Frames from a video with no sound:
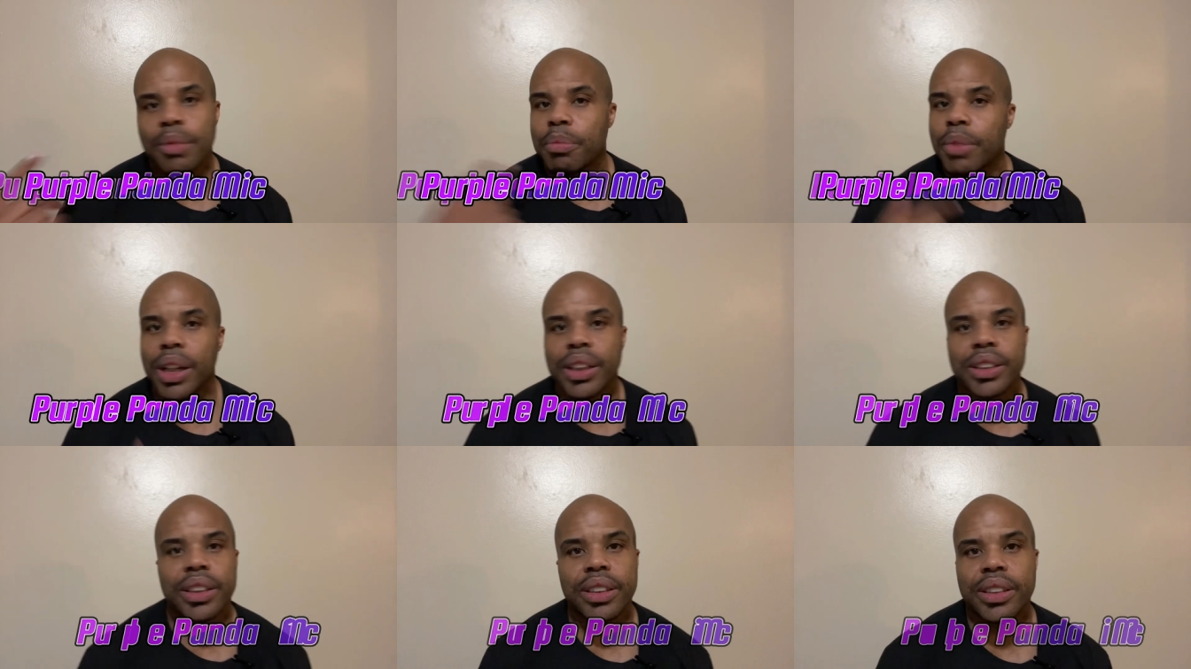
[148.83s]

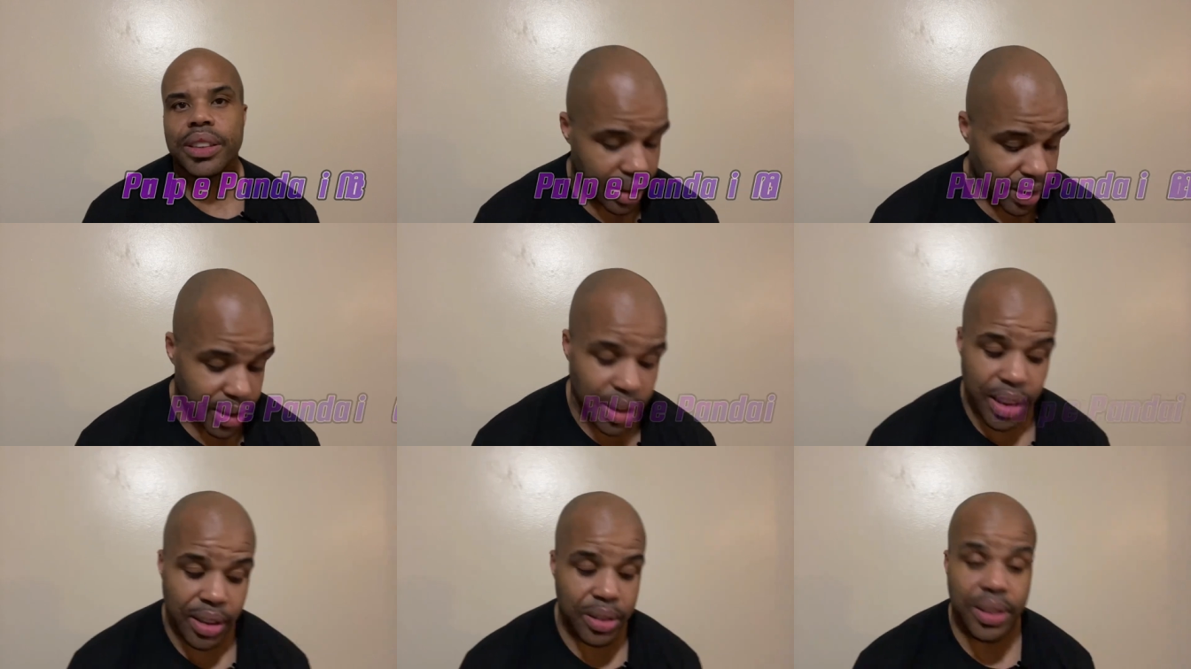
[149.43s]
make it
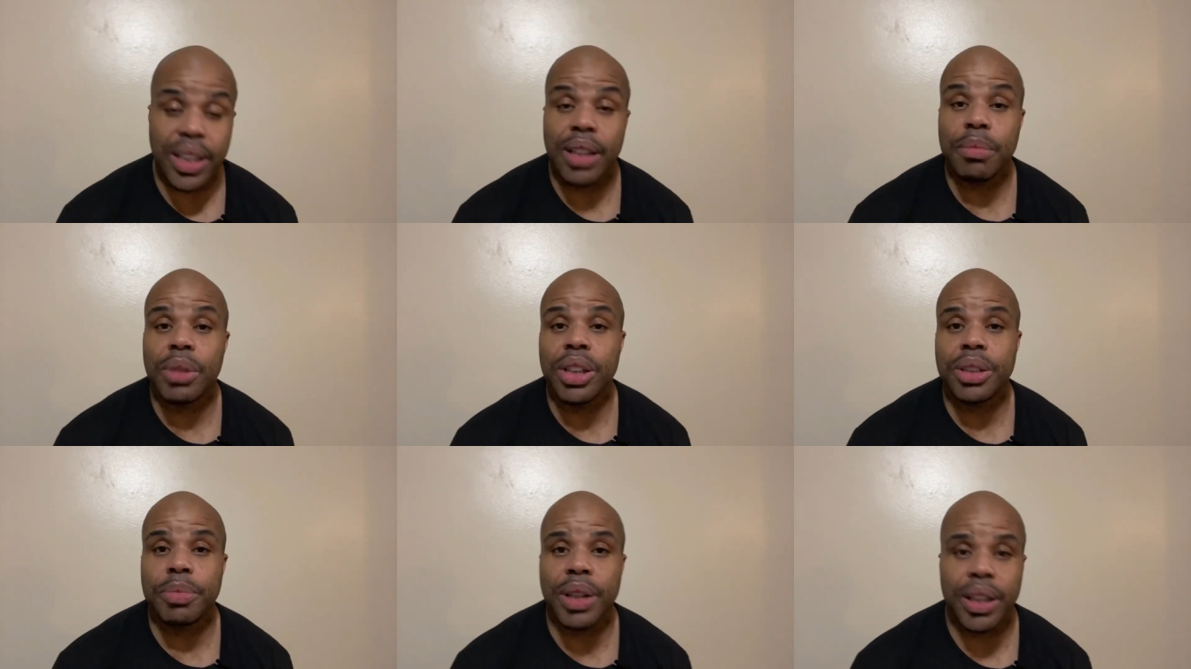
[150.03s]
sounds that
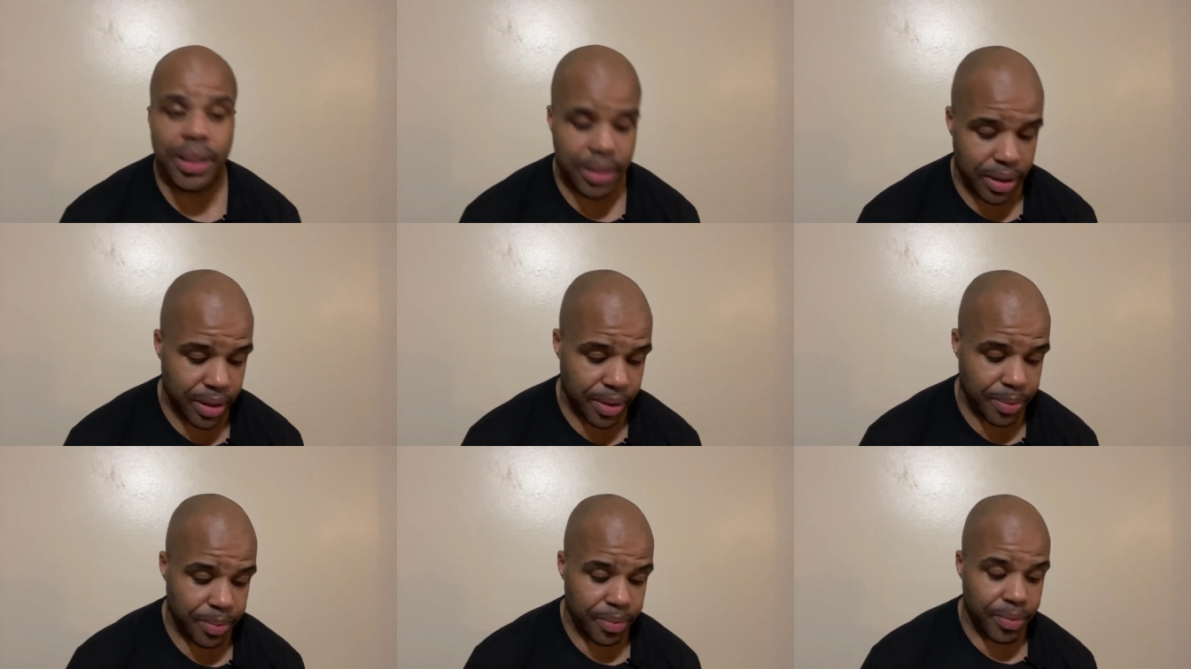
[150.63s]
much better.
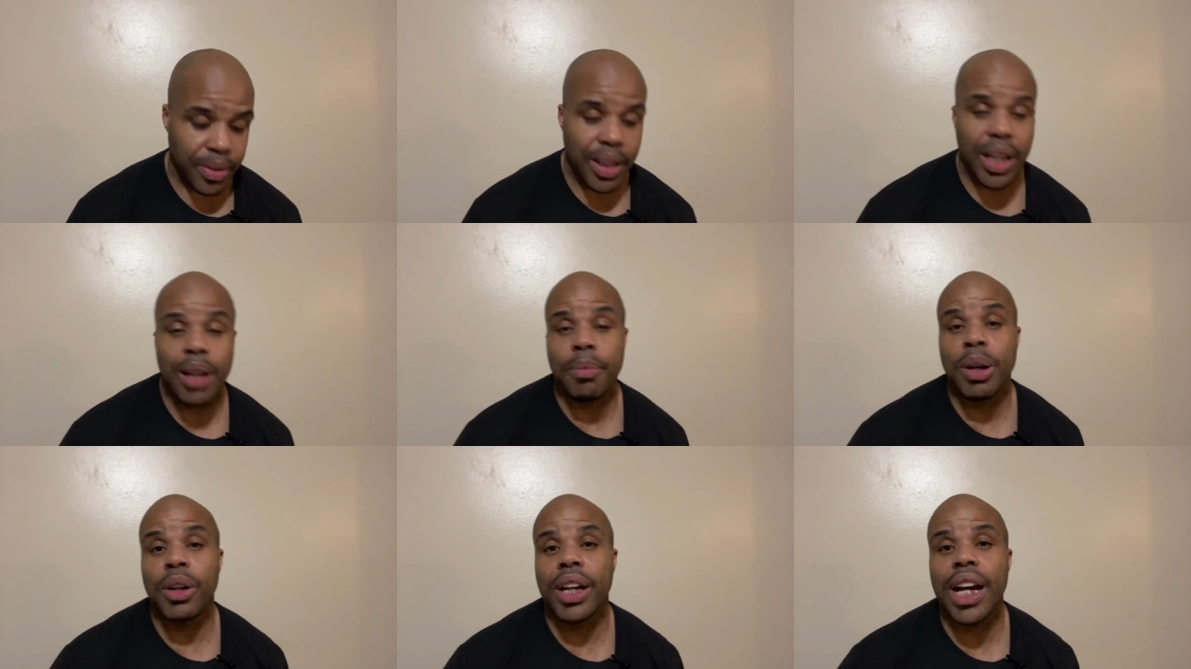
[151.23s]

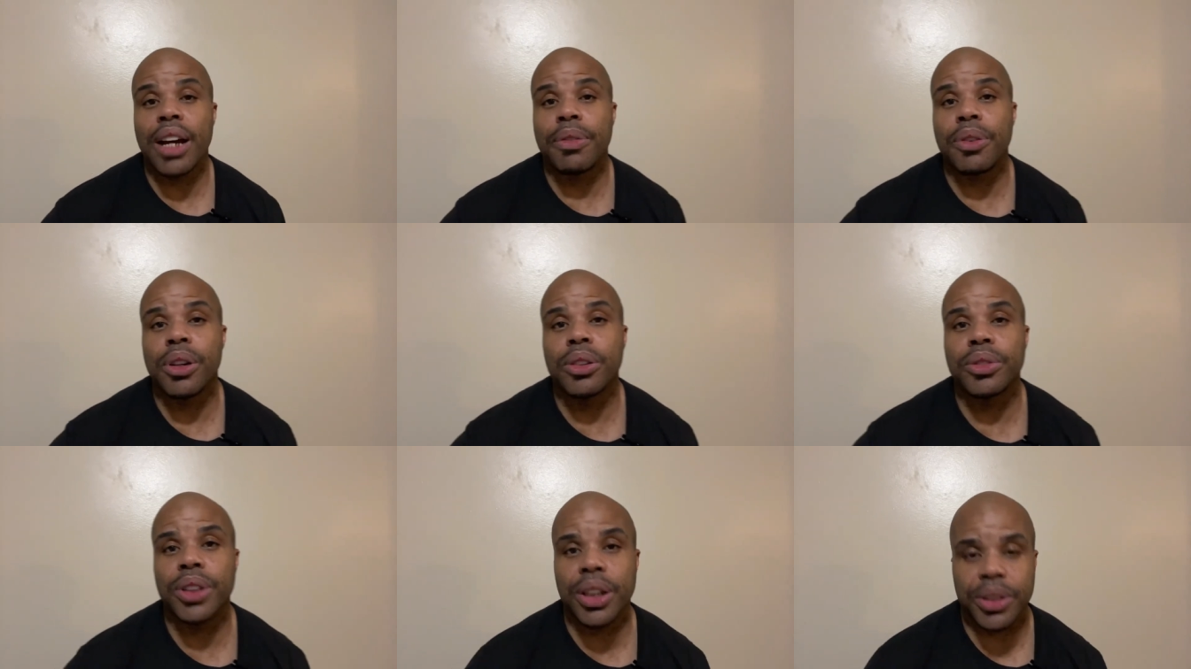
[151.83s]
I'm on the
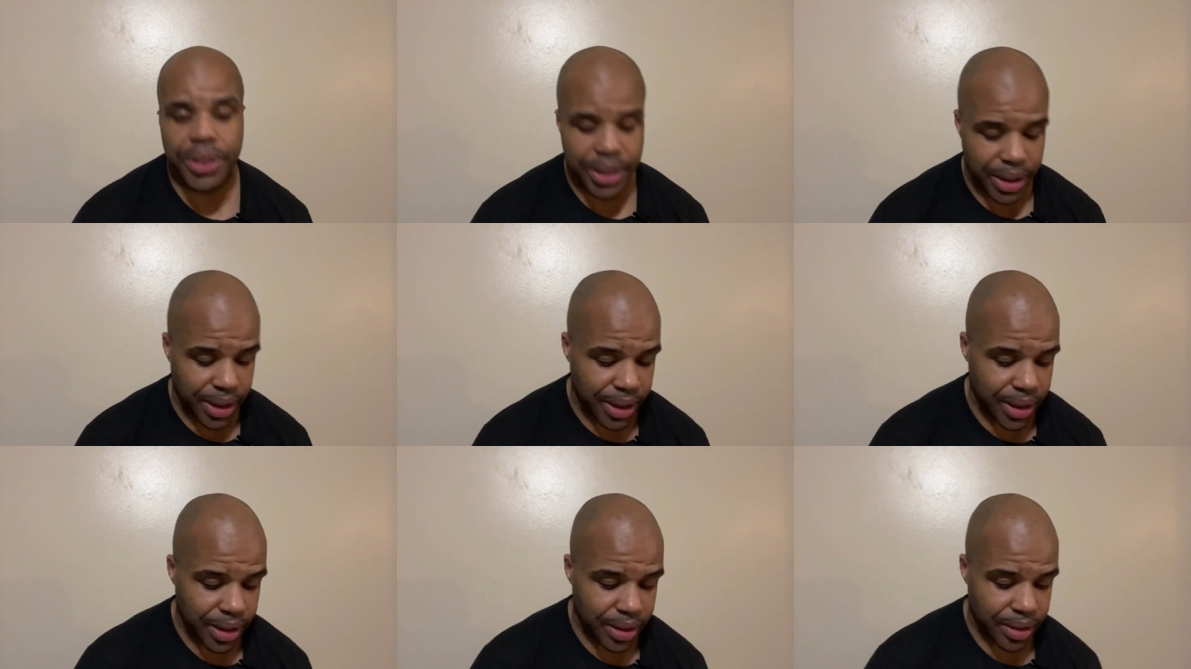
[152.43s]
iPhone thirteen.